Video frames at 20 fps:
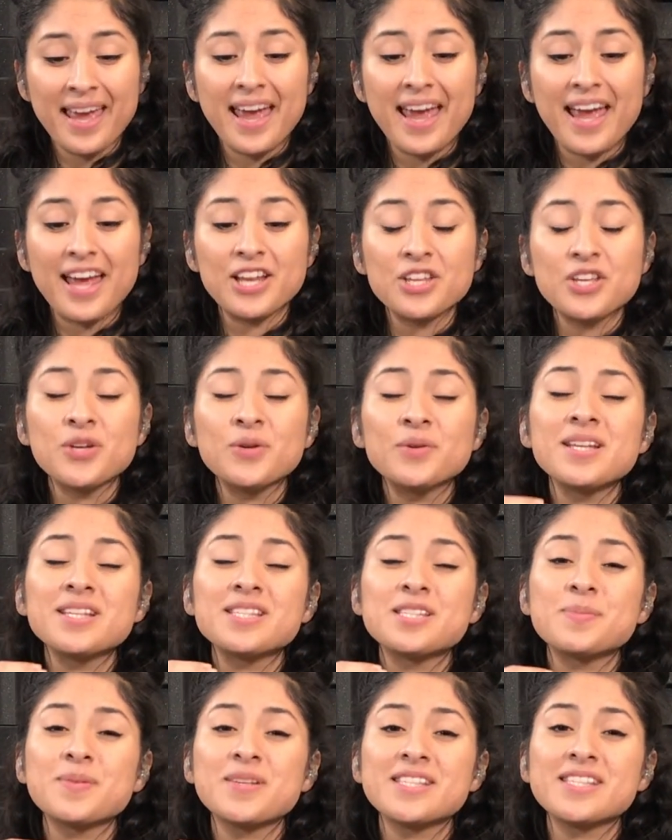and you need
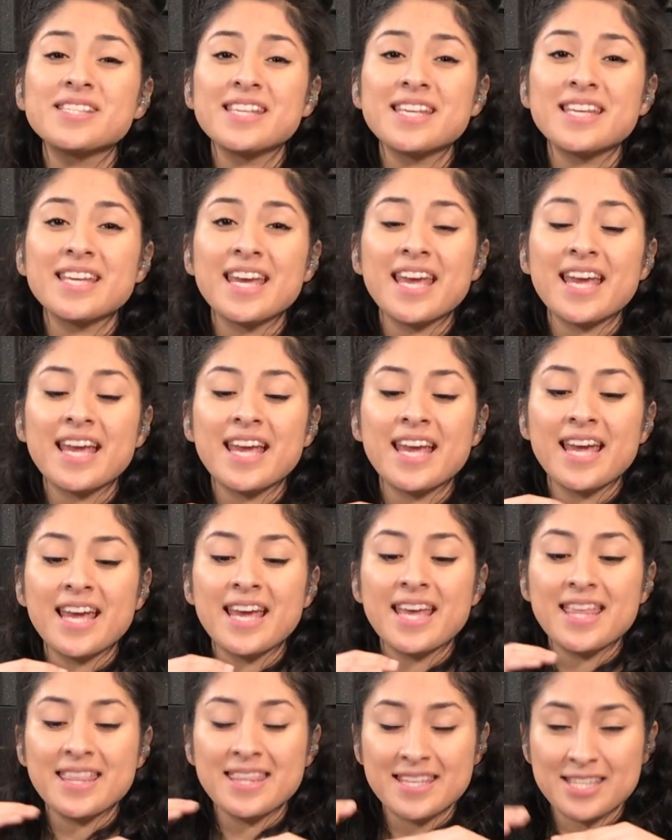to be singing
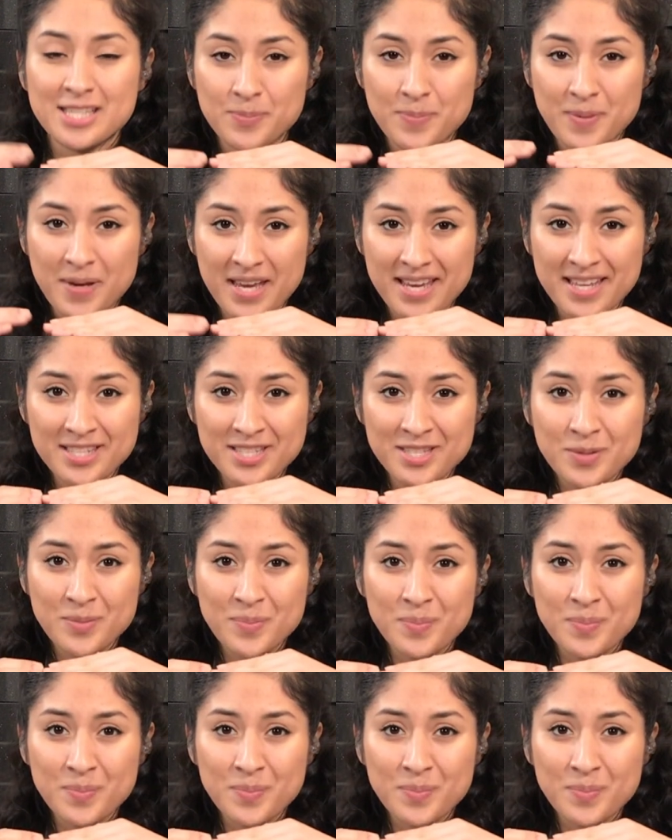this pitch,